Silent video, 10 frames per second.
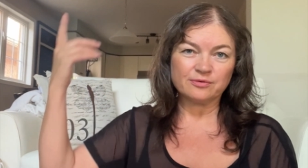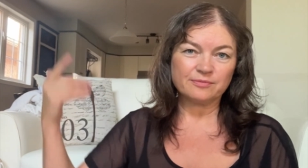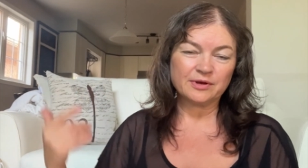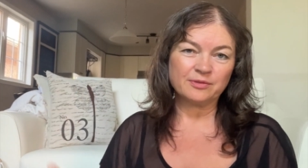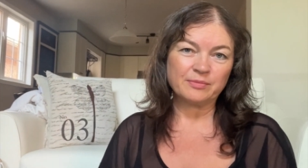
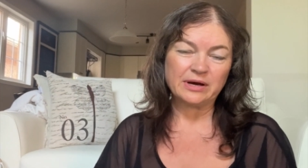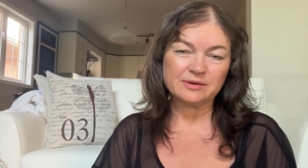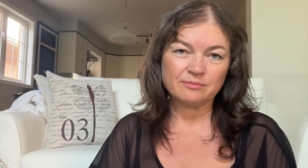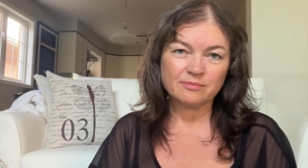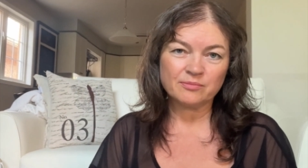in
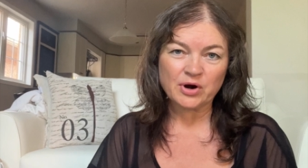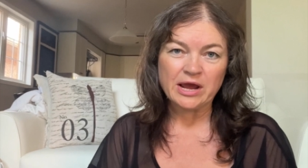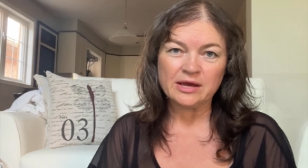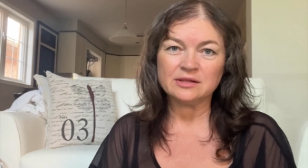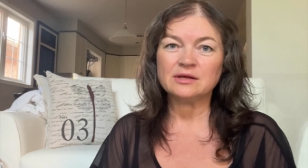my
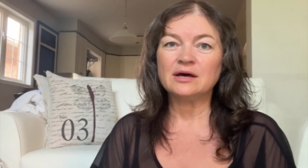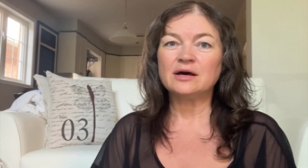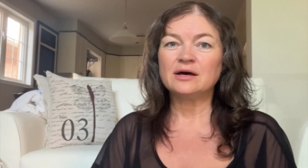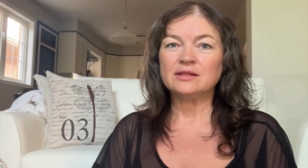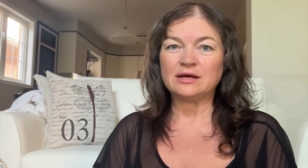brain
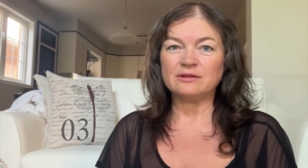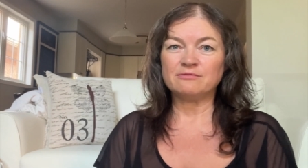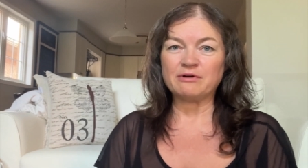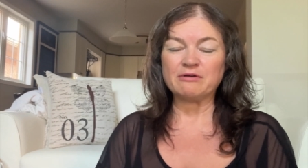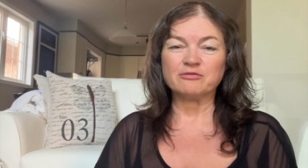that
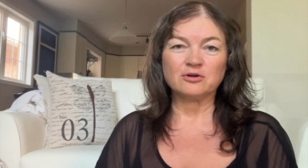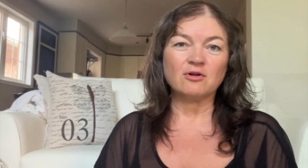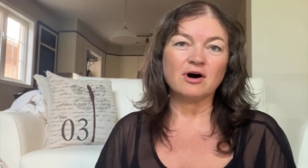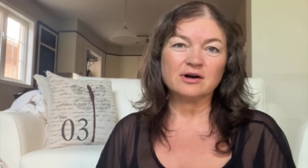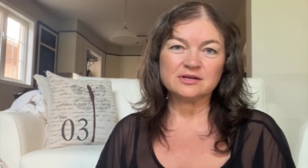5
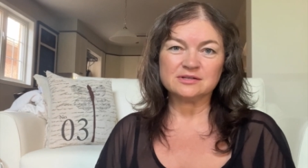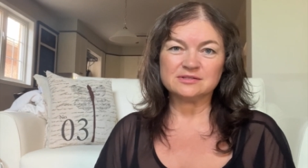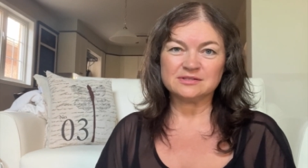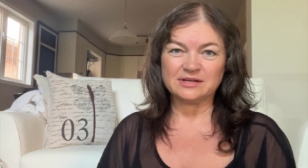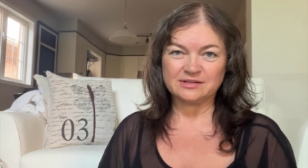o'clock
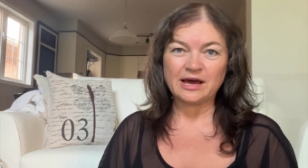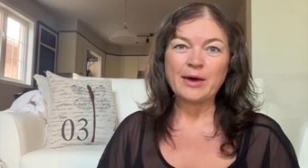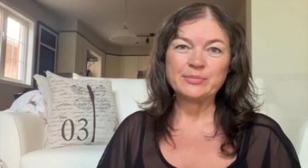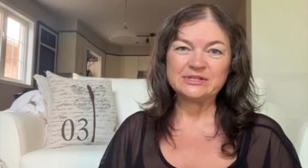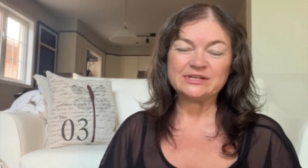is that
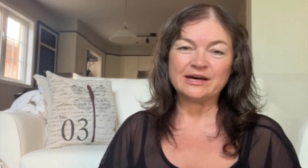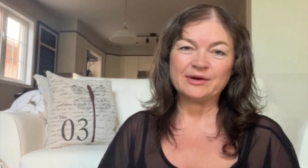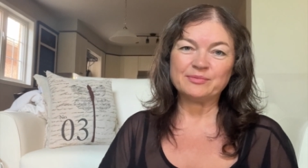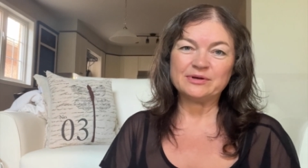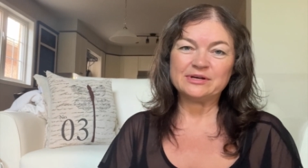happy
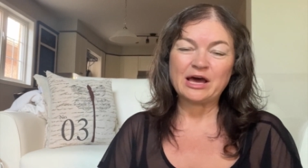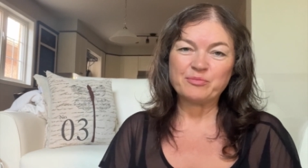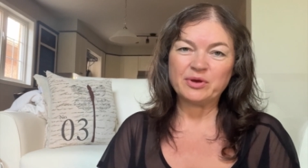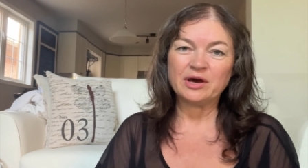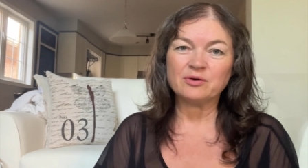time, a
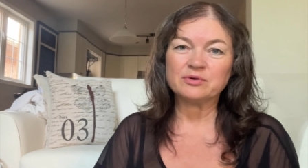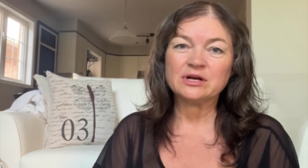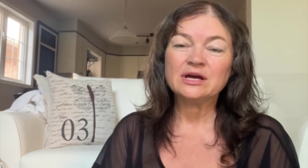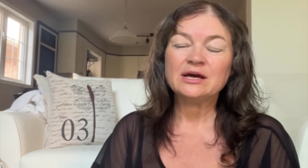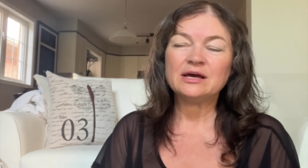happy hour.
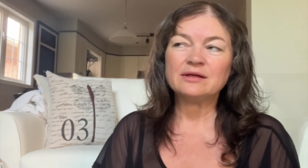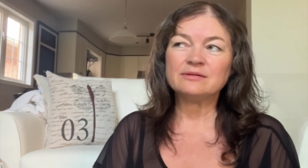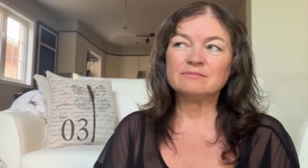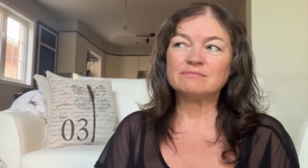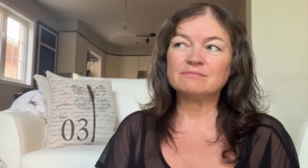And